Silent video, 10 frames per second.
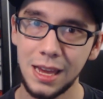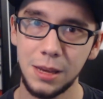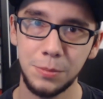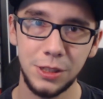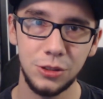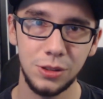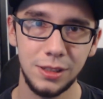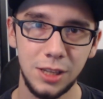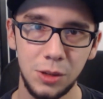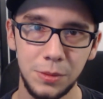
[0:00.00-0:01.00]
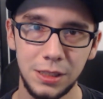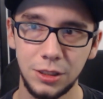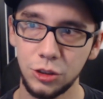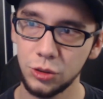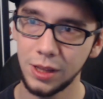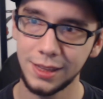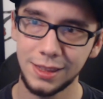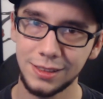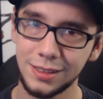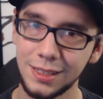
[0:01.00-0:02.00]
And be sure to tell me, did you
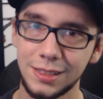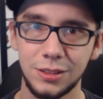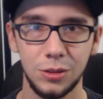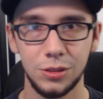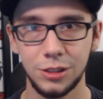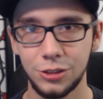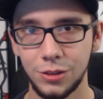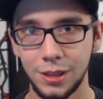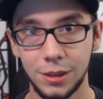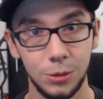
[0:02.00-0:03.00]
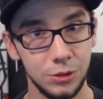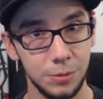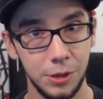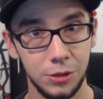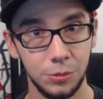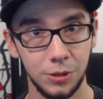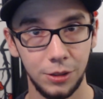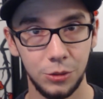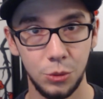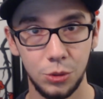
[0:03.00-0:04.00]
like this list, or did you think there were some other
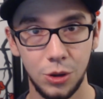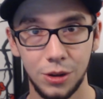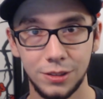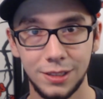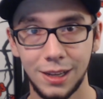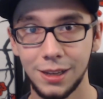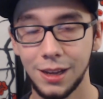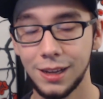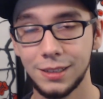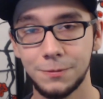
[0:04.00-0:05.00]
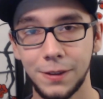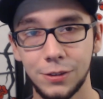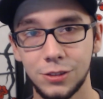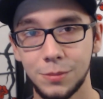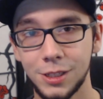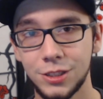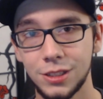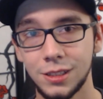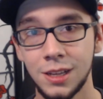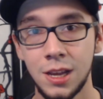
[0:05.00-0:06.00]
really cool cards that I failed to
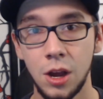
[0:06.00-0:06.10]
mention?